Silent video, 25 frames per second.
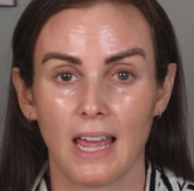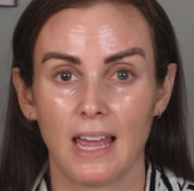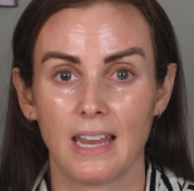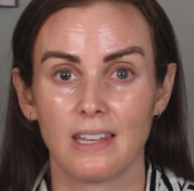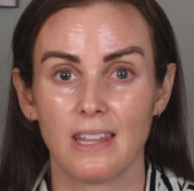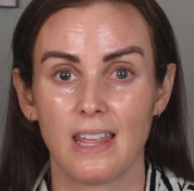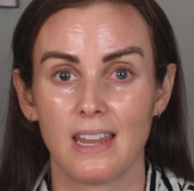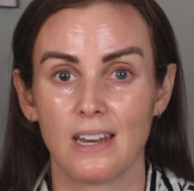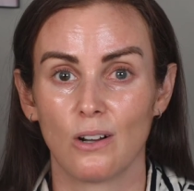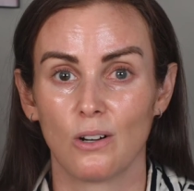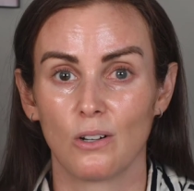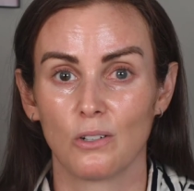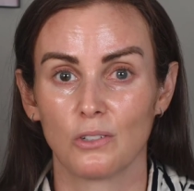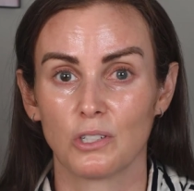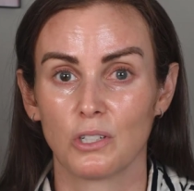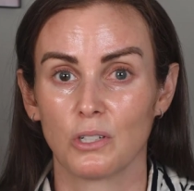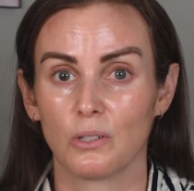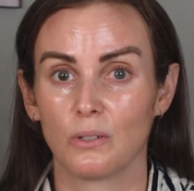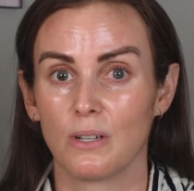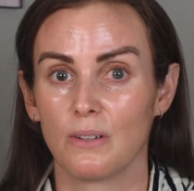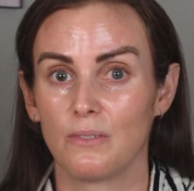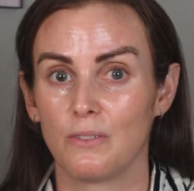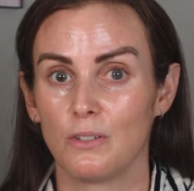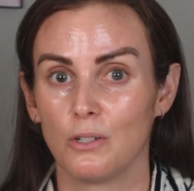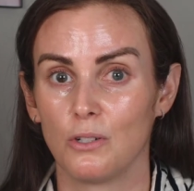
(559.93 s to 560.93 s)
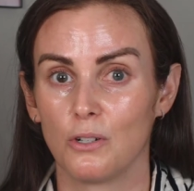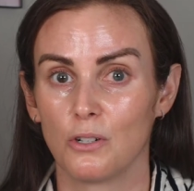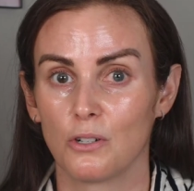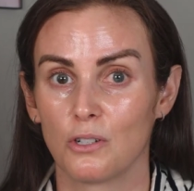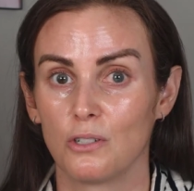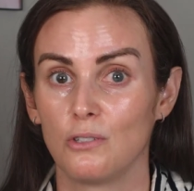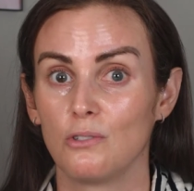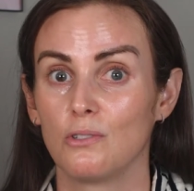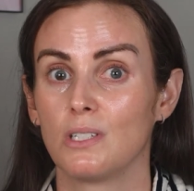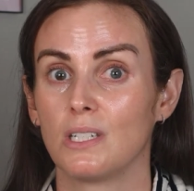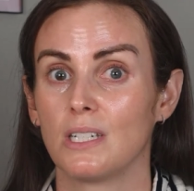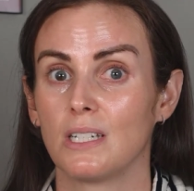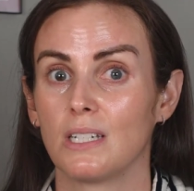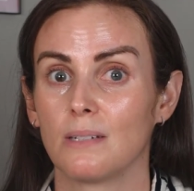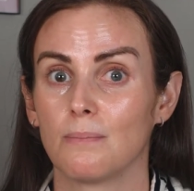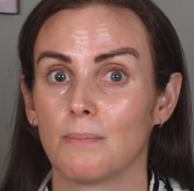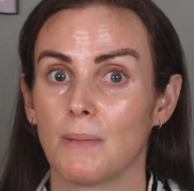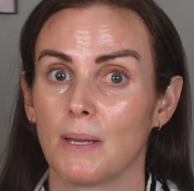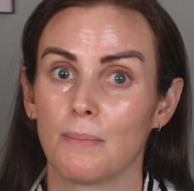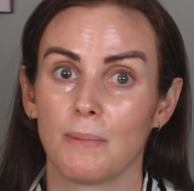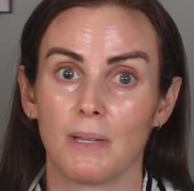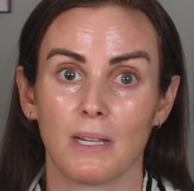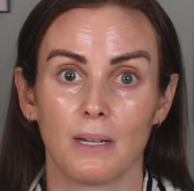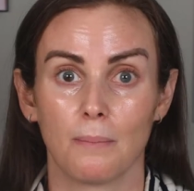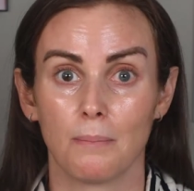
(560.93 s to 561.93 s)
And then also if you're using
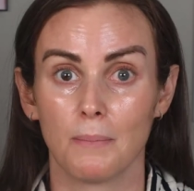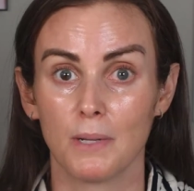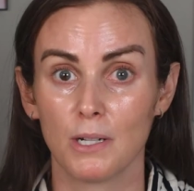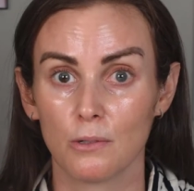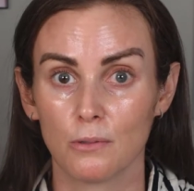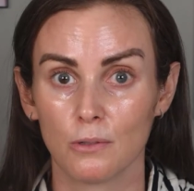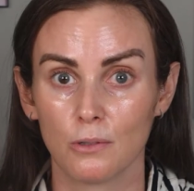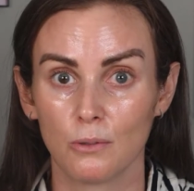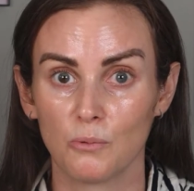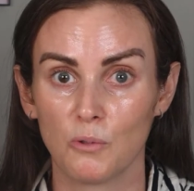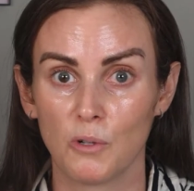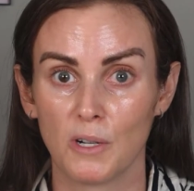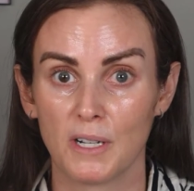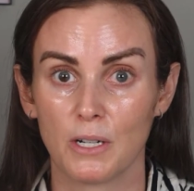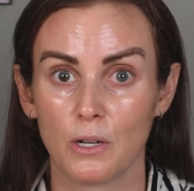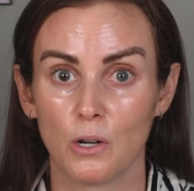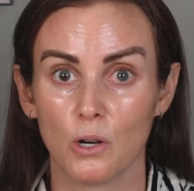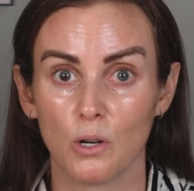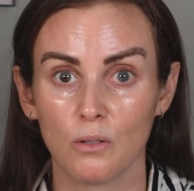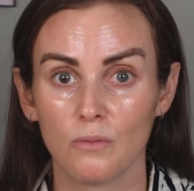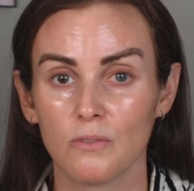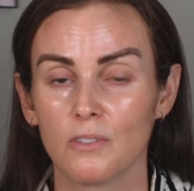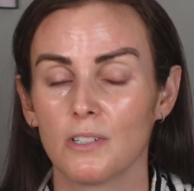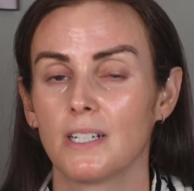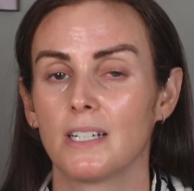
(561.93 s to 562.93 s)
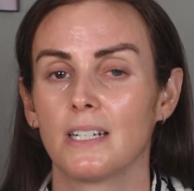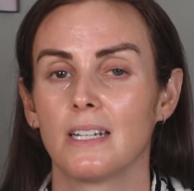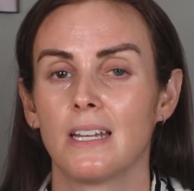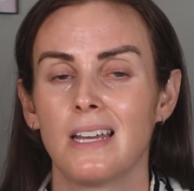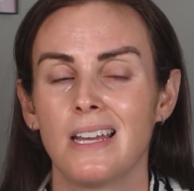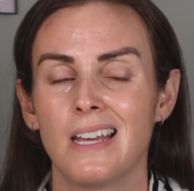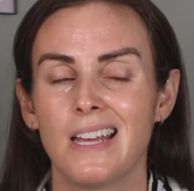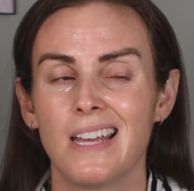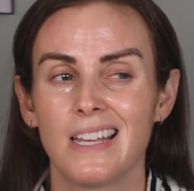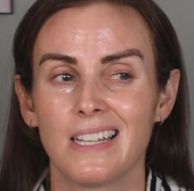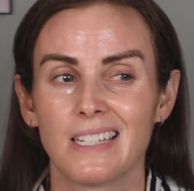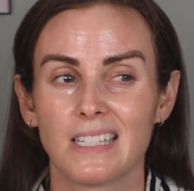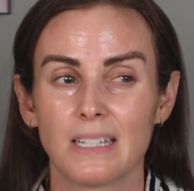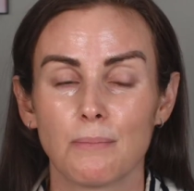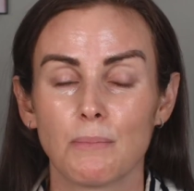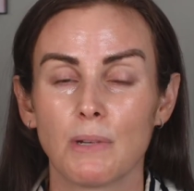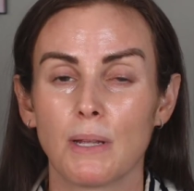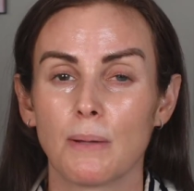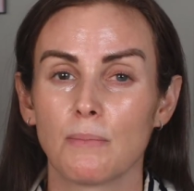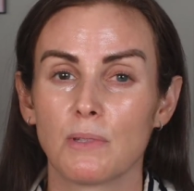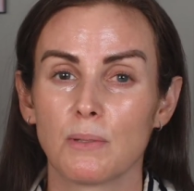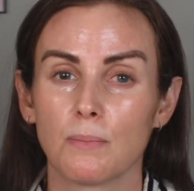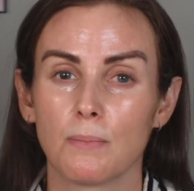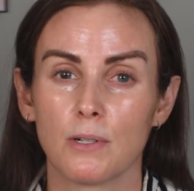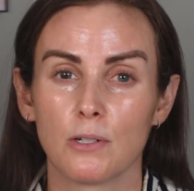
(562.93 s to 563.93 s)
maybe a mineral one over it,
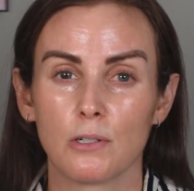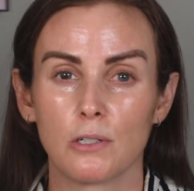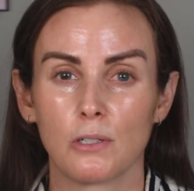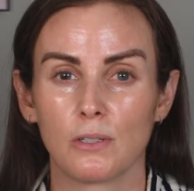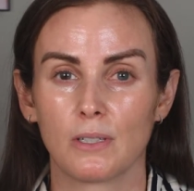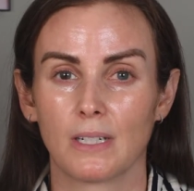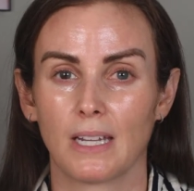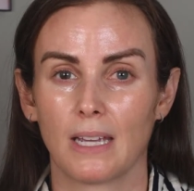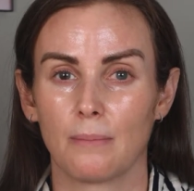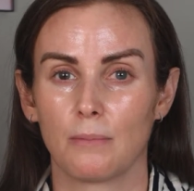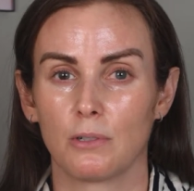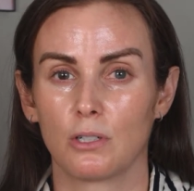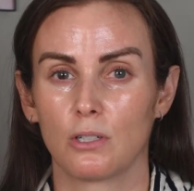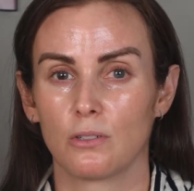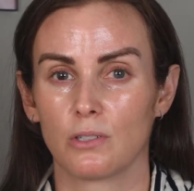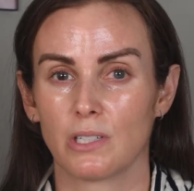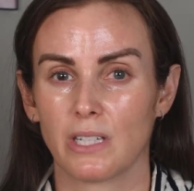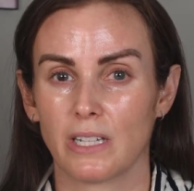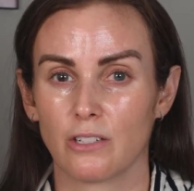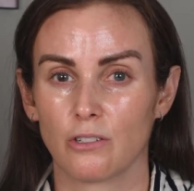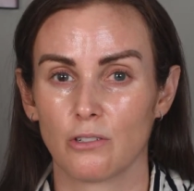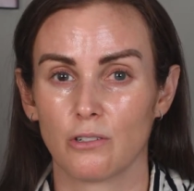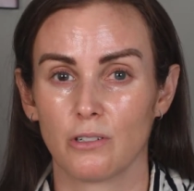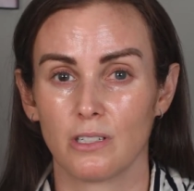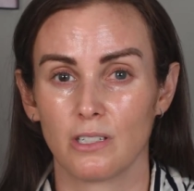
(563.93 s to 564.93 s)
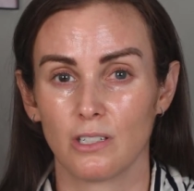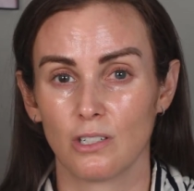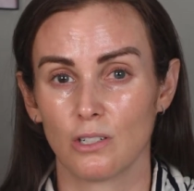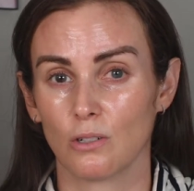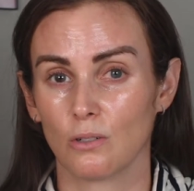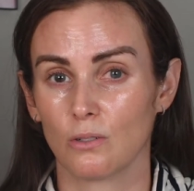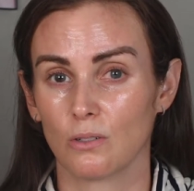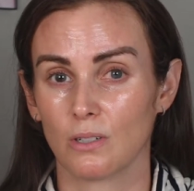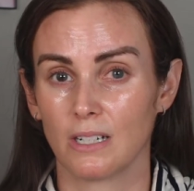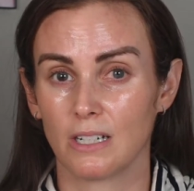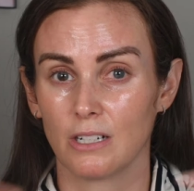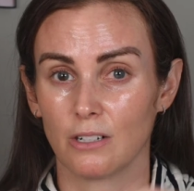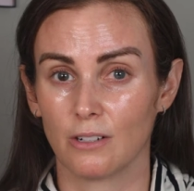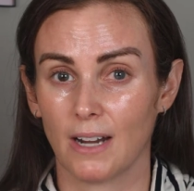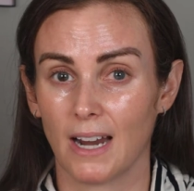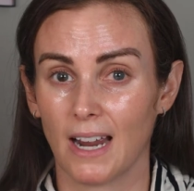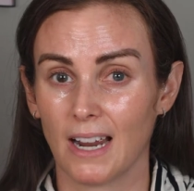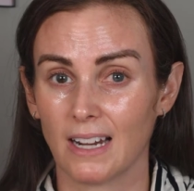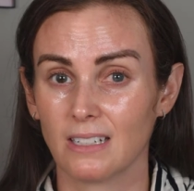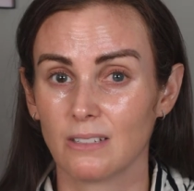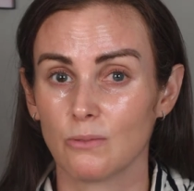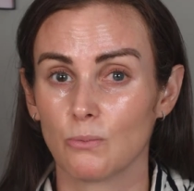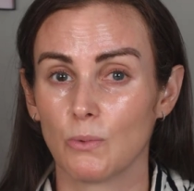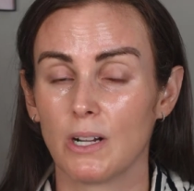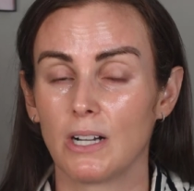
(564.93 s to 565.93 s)
sometimes mineral and chemical sunscreens don't
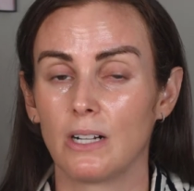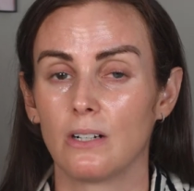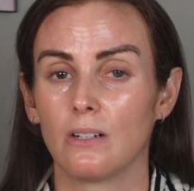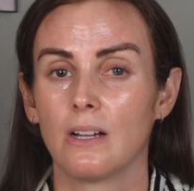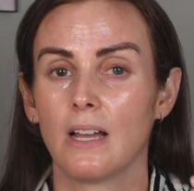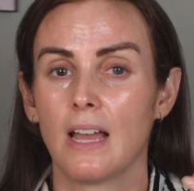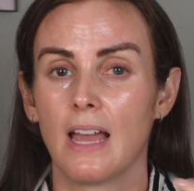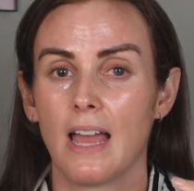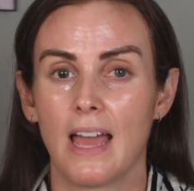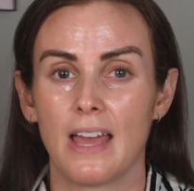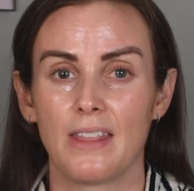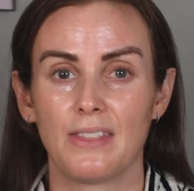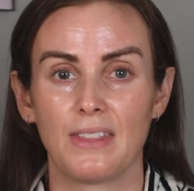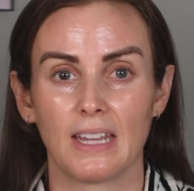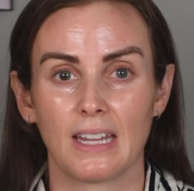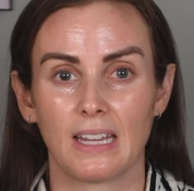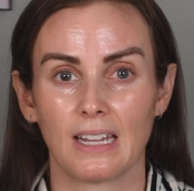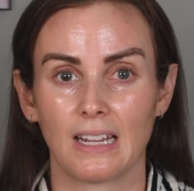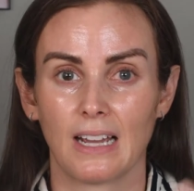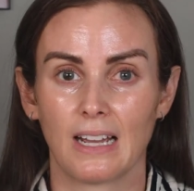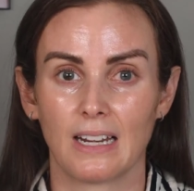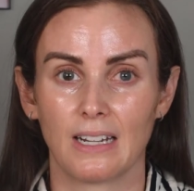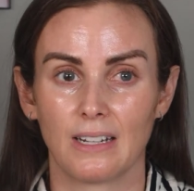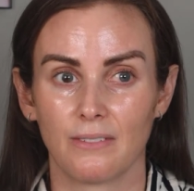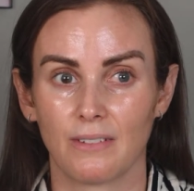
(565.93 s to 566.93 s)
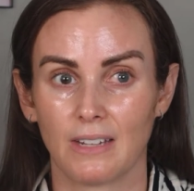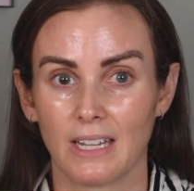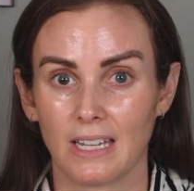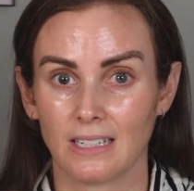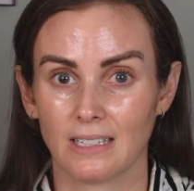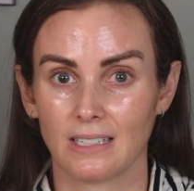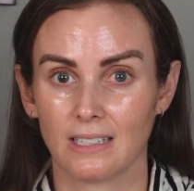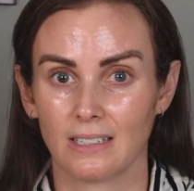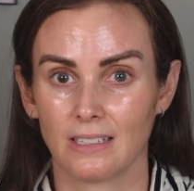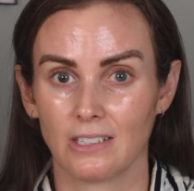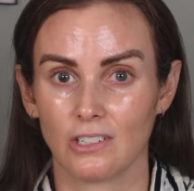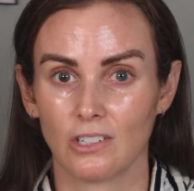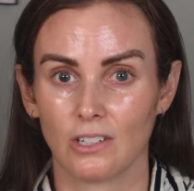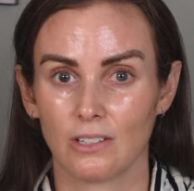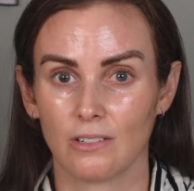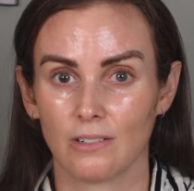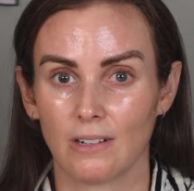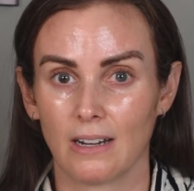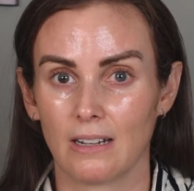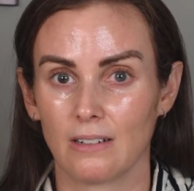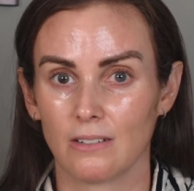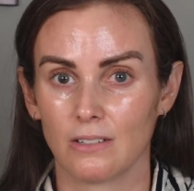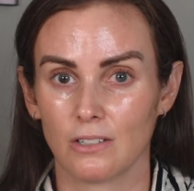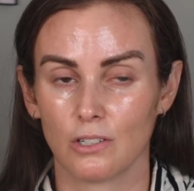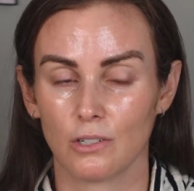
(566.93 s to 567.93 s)
interact well and they can kind of cancel each other
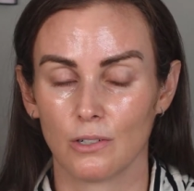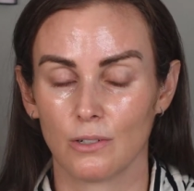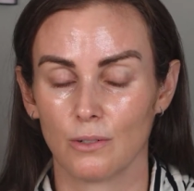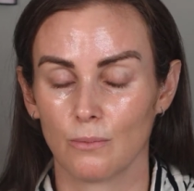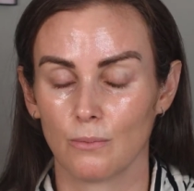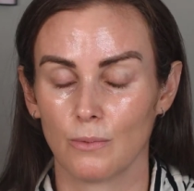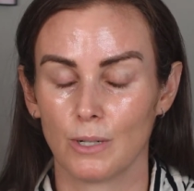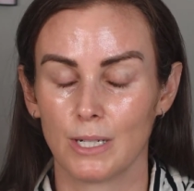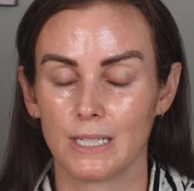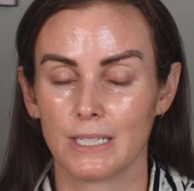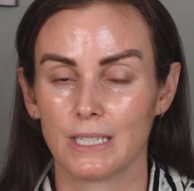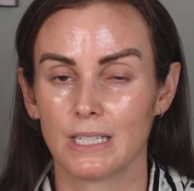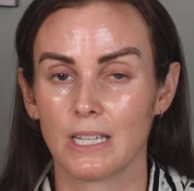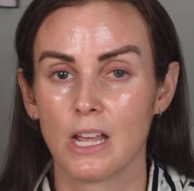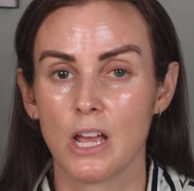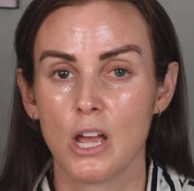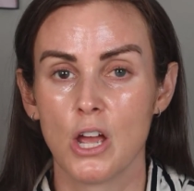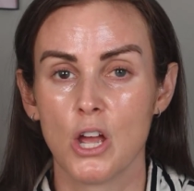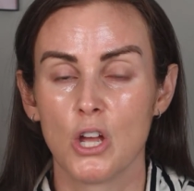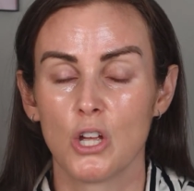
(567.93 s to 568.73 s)
out in certain ways.